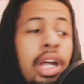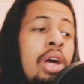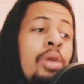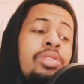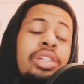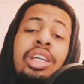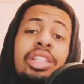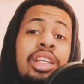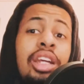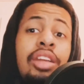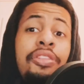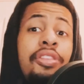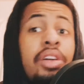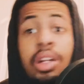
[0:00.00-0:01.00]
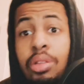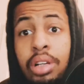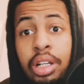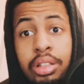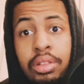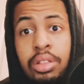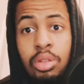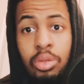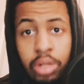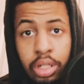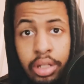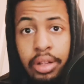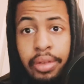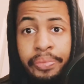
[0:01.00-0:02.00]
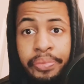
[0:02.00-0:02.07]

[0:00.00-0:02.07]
Once they get to the NFL, they don't look so good.